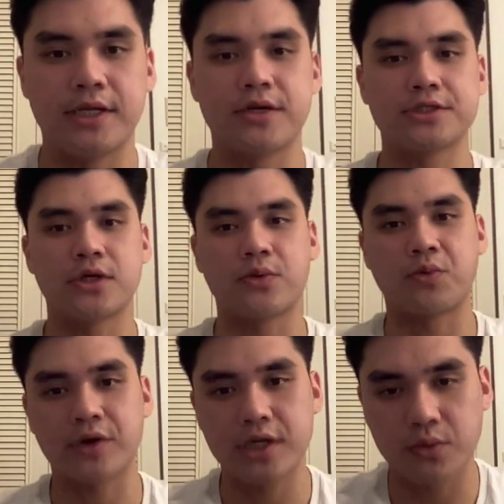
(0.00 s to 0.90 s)
So
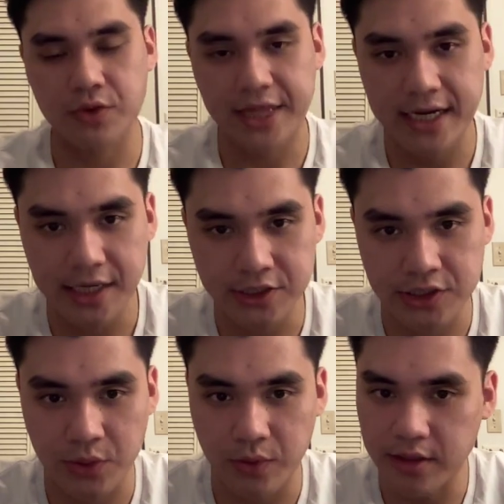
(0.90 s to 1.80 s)
working with that
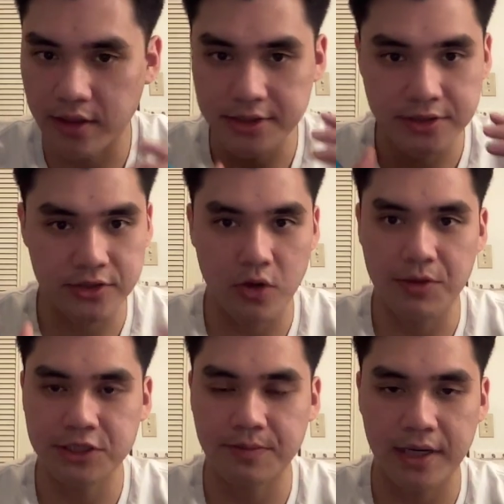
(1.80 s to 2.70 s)
agency, we lost so
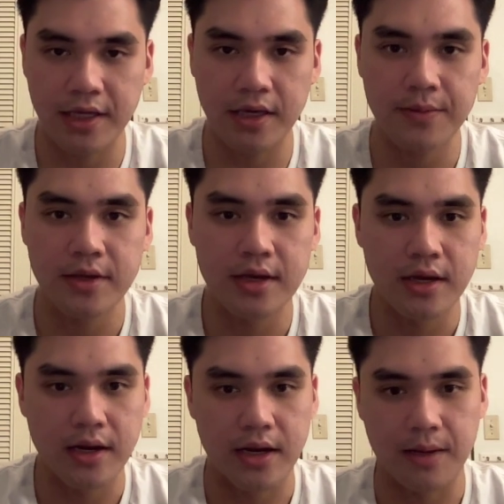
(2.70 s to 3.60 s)
much money.
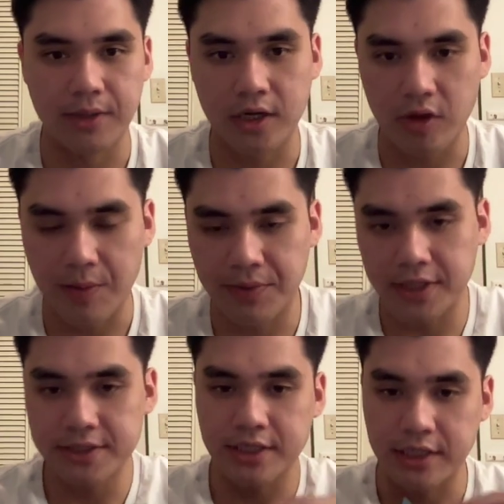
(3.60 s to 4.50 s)
It put
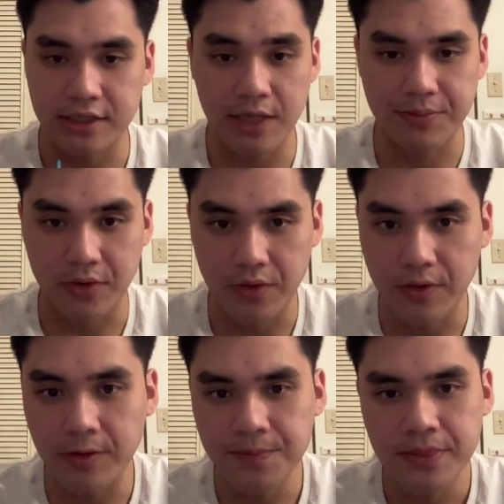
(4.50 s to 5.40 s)
us in a deeper
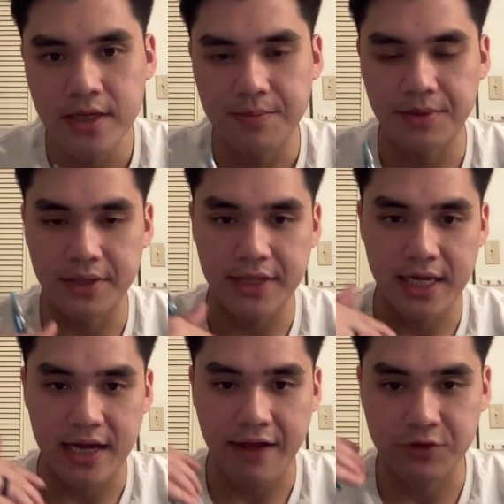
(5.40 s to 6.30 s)
hole. But
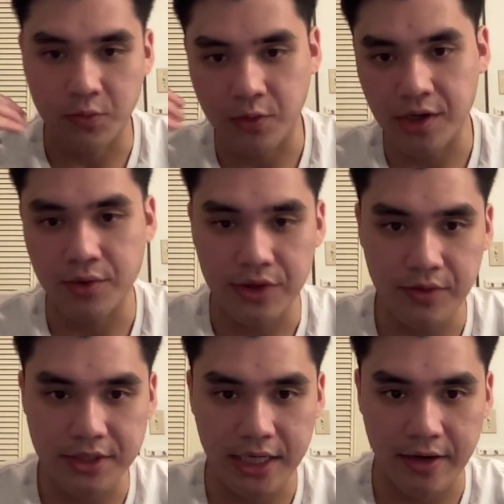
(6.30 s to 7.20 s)
then after working with you,
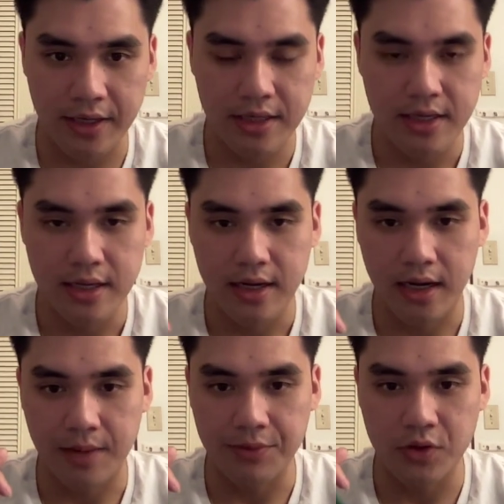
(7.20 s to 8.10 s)
Derek,
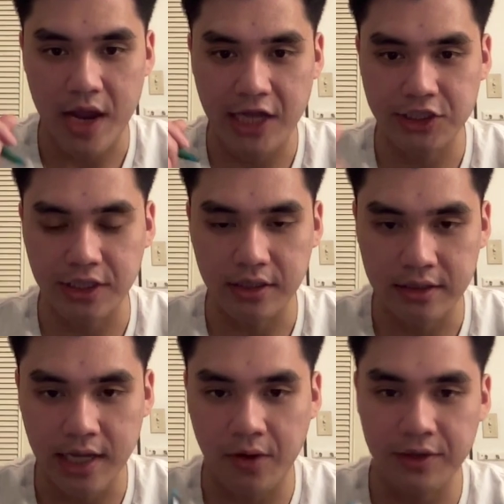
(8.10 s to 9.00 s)
you actually
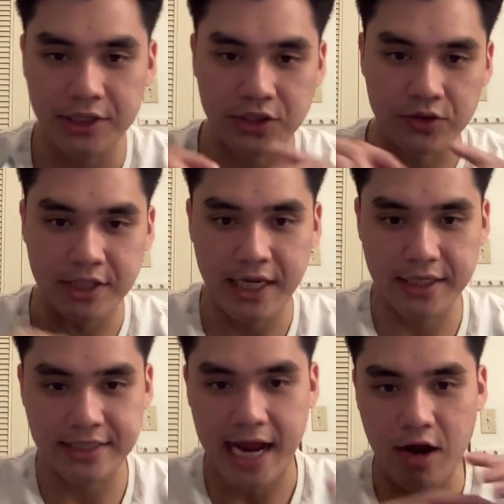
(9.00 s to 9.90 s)
not only did you take
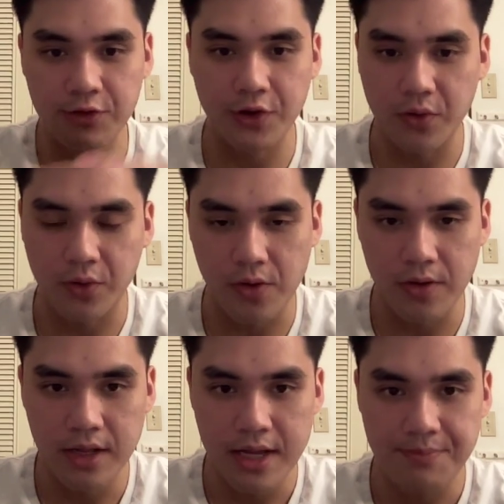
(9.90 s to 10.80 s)
us out of the
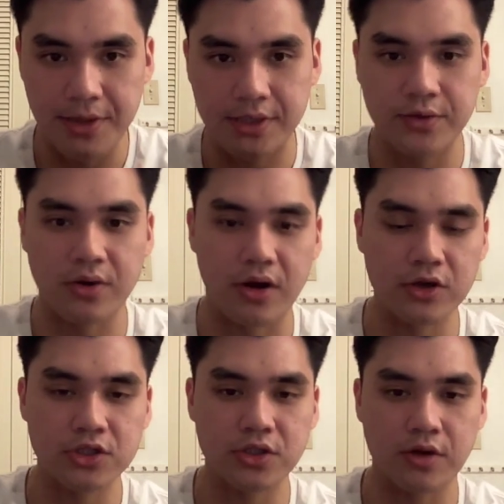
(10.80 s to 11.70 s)
hole, but we
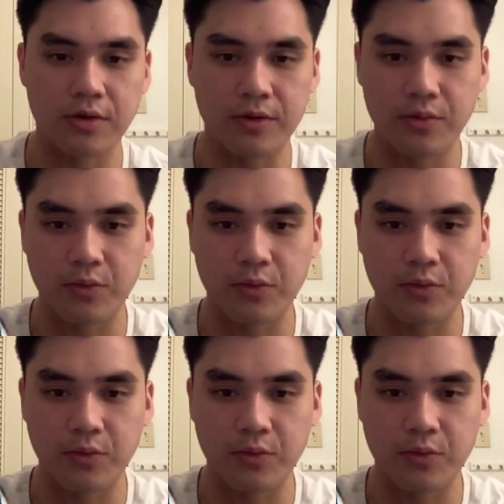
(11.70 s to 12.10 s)
also